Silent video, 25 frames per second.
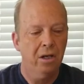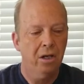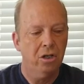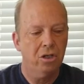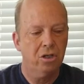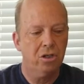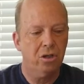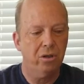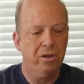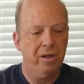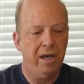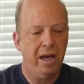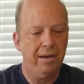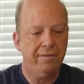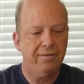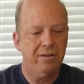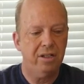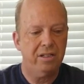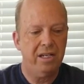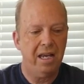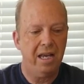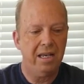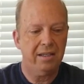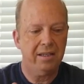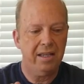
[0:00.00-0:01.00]
So you have to
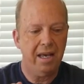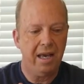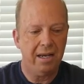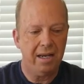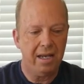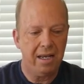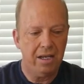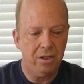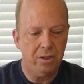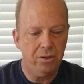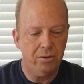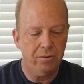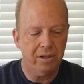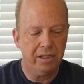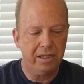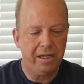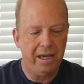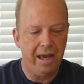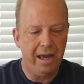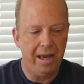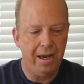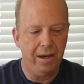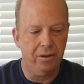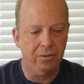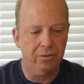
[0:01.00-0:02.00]
take that into
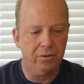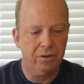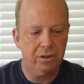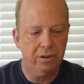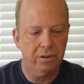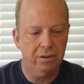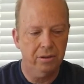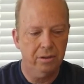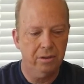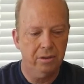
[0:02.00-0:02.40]
account,